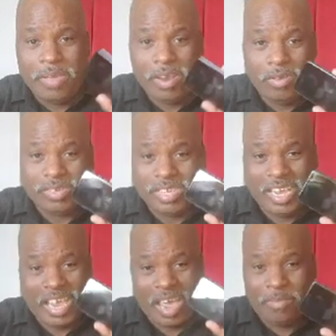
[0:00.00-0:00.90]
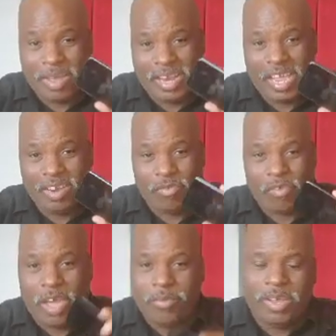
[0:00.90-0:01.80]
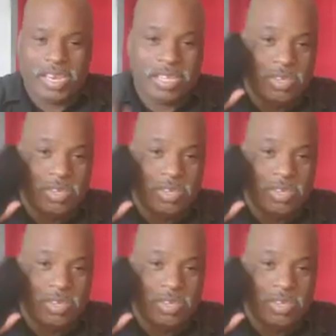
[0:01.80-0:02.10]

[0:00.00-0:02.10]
Been losing it as my daily driver.